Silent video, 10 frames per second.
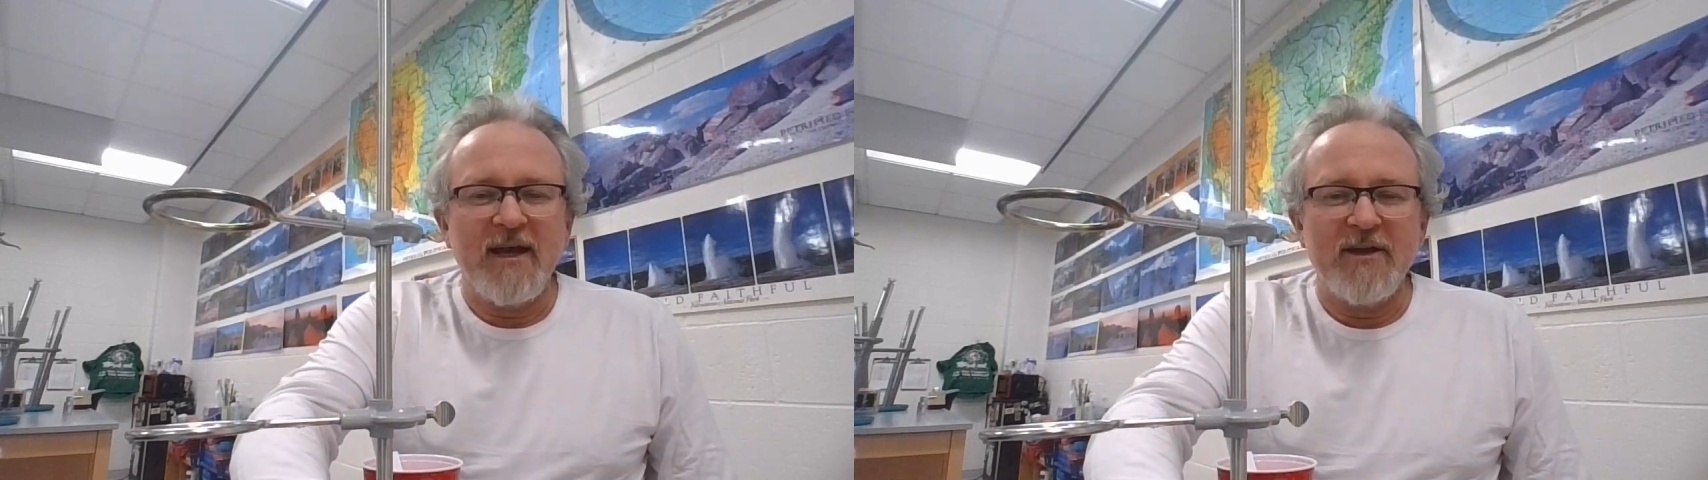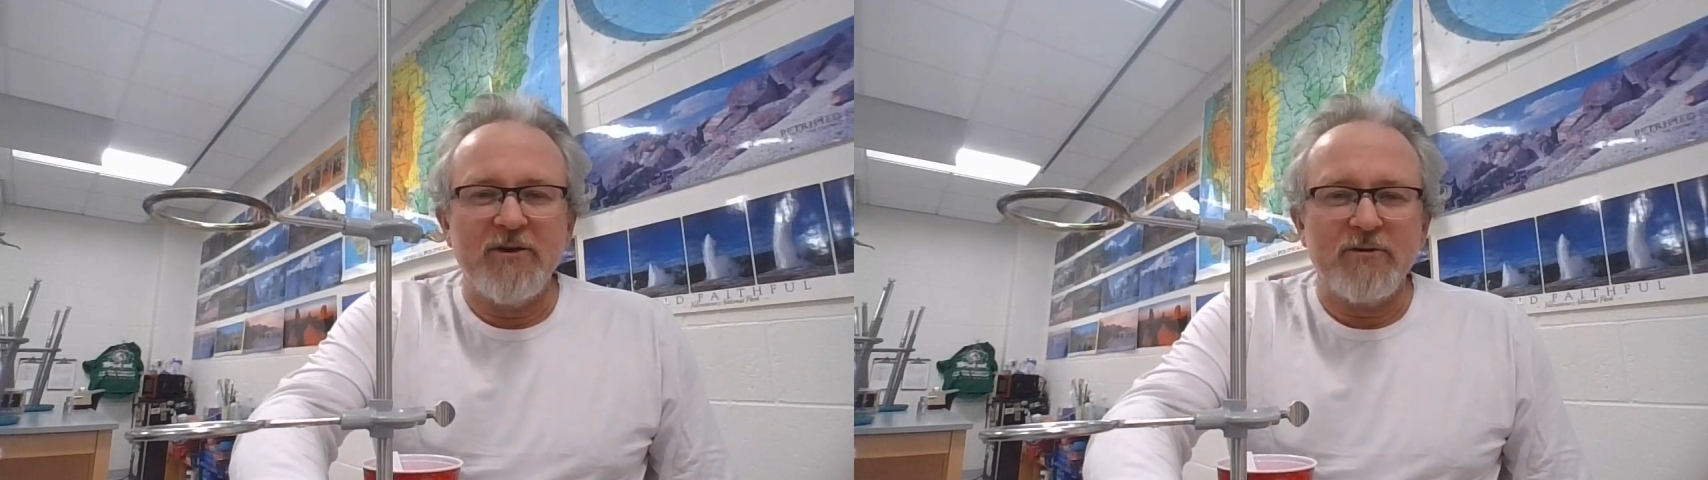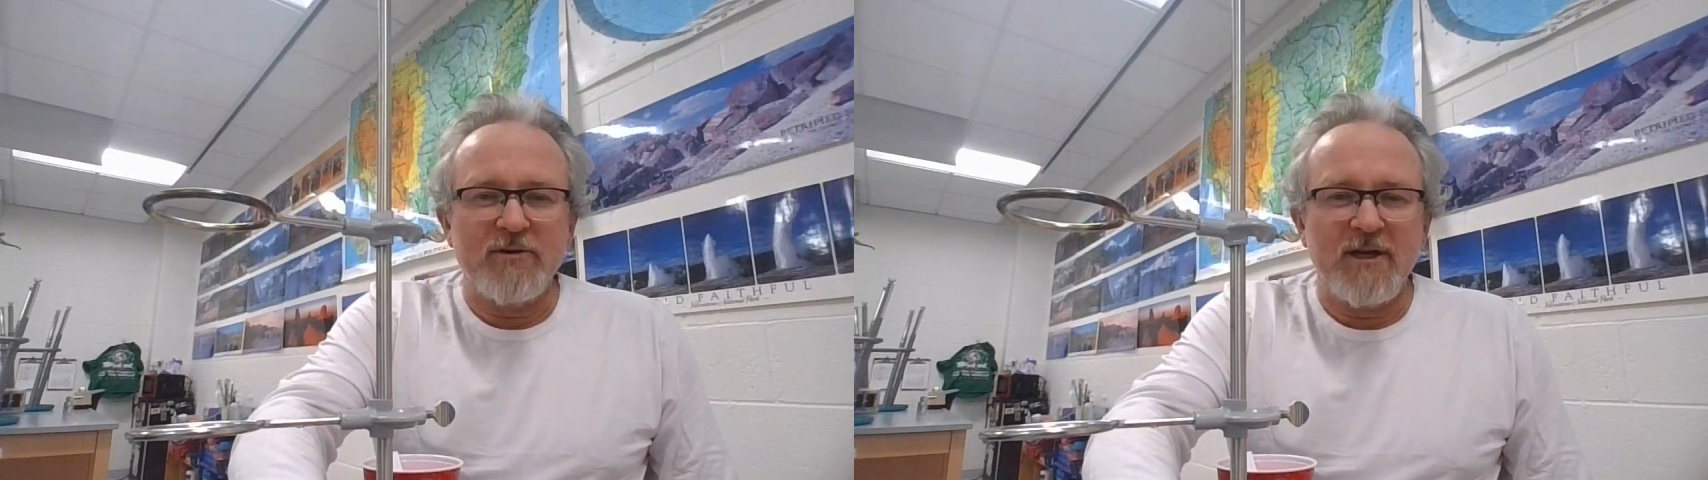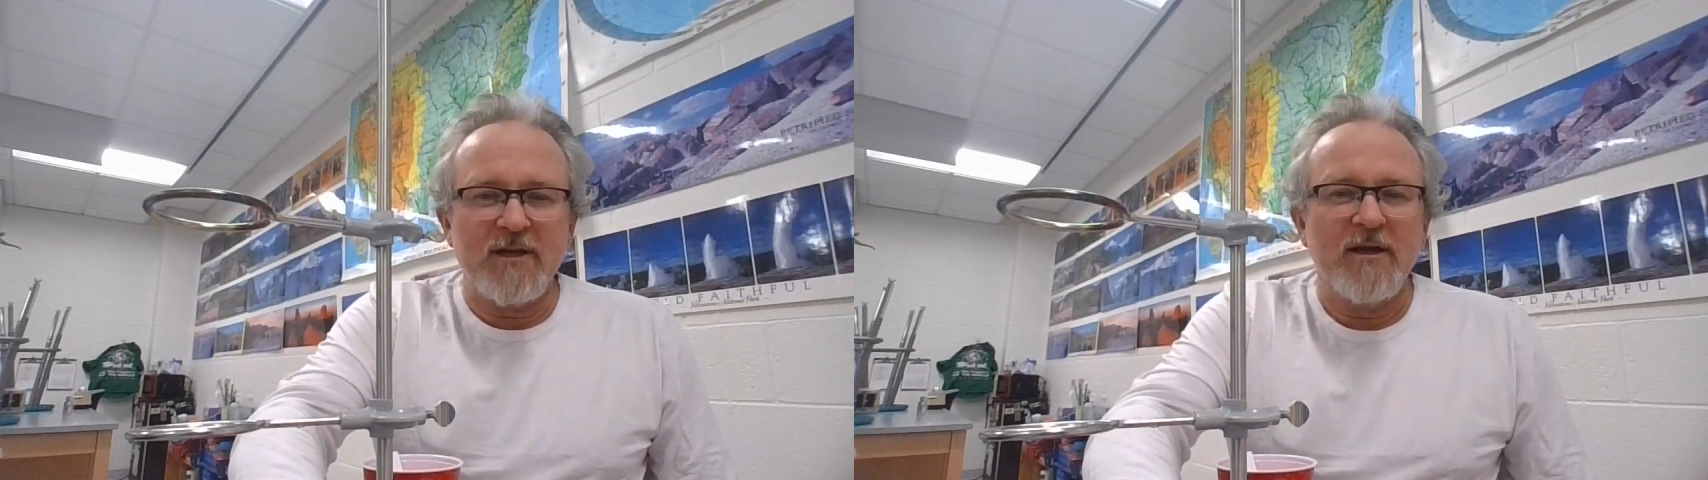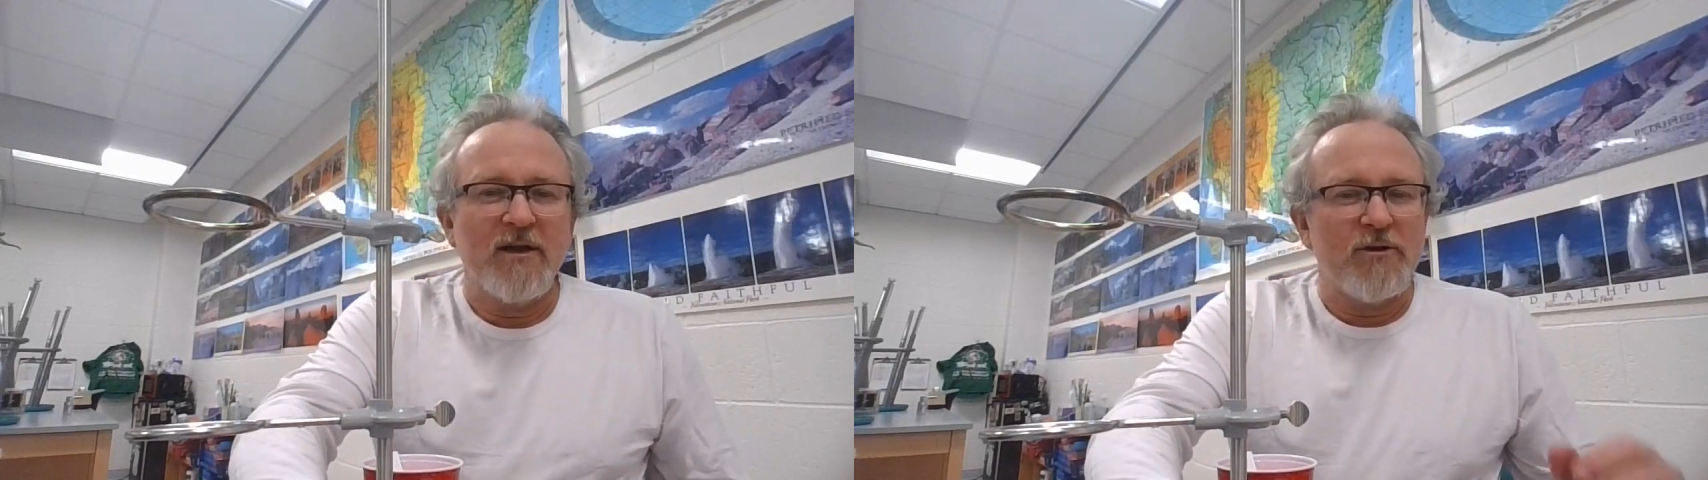and you'll
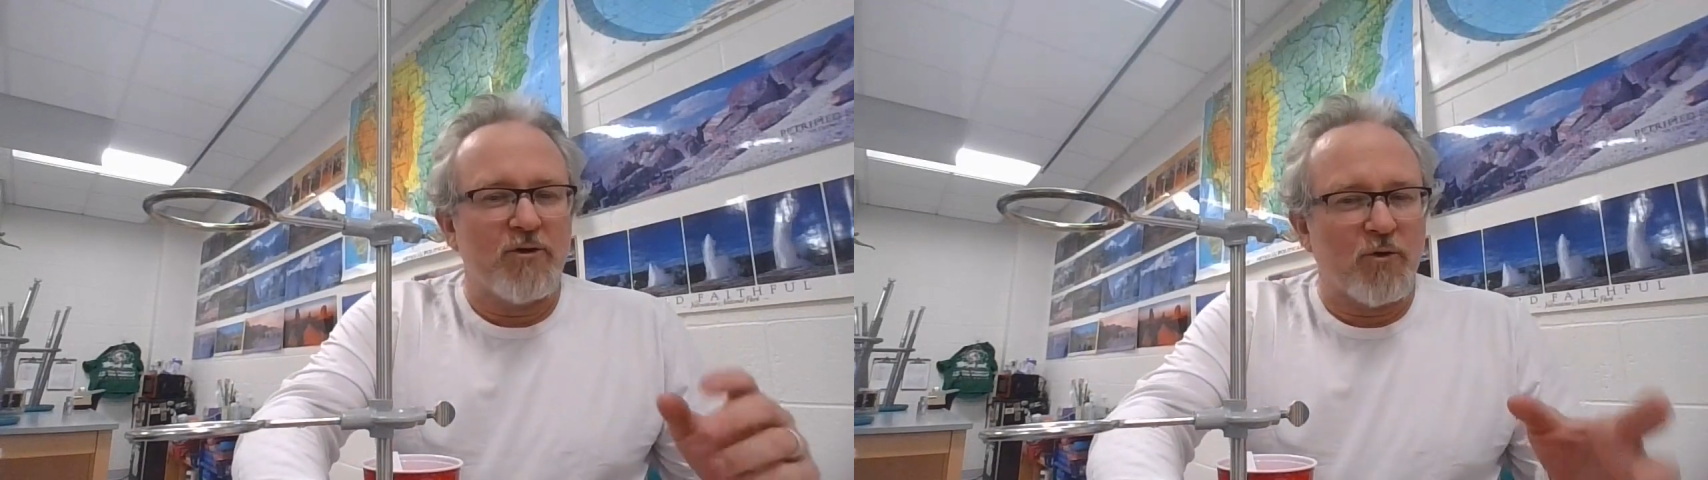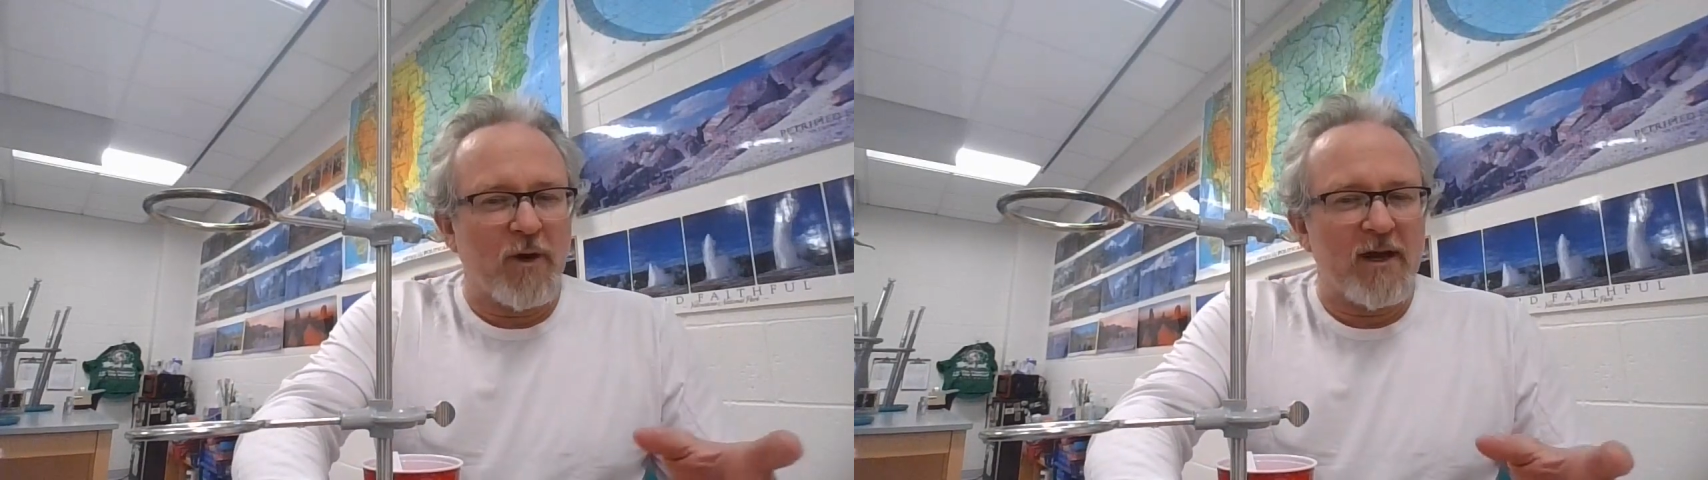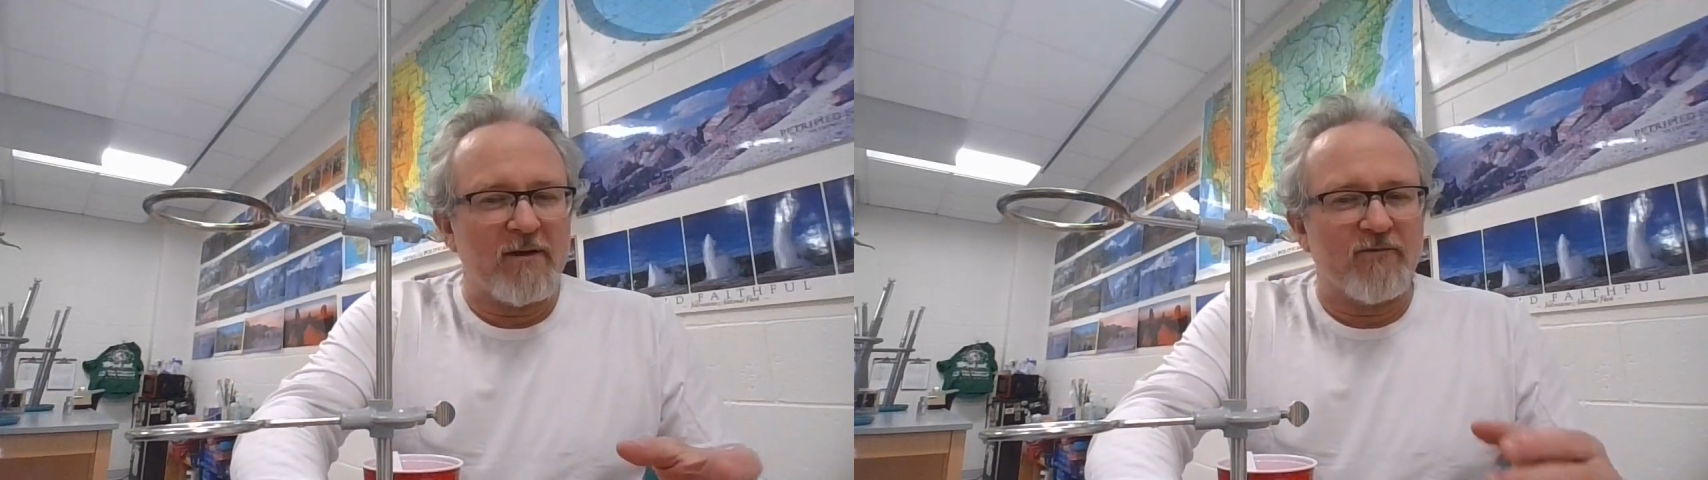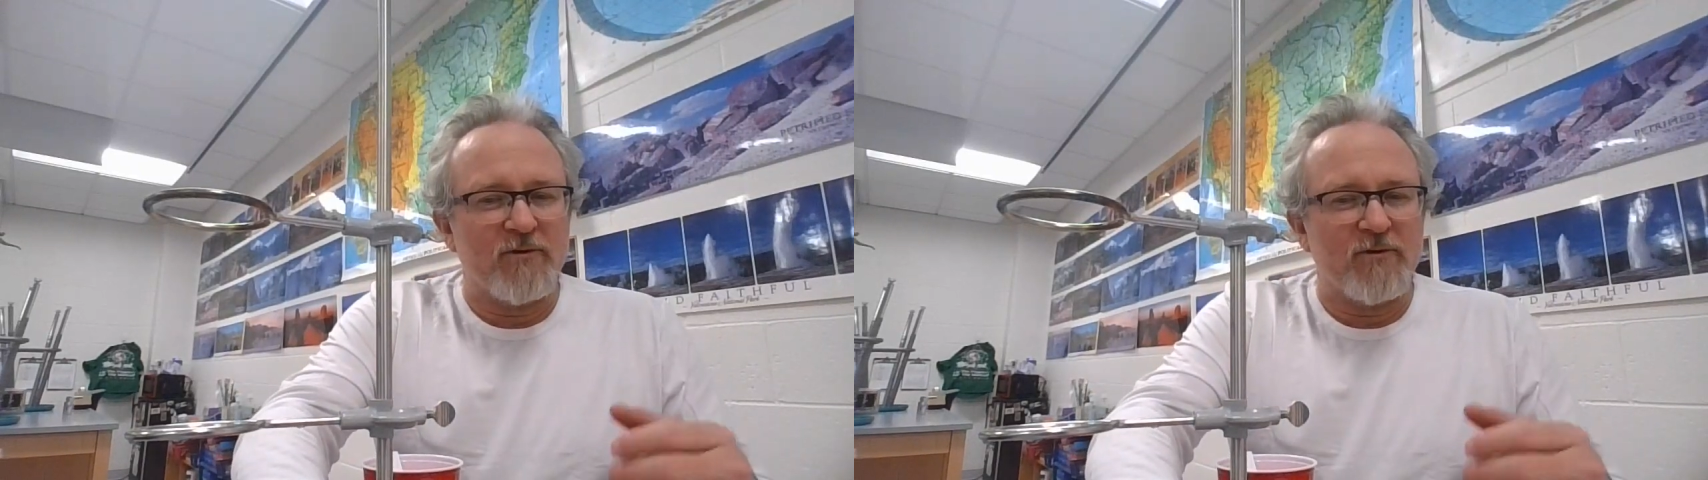get credit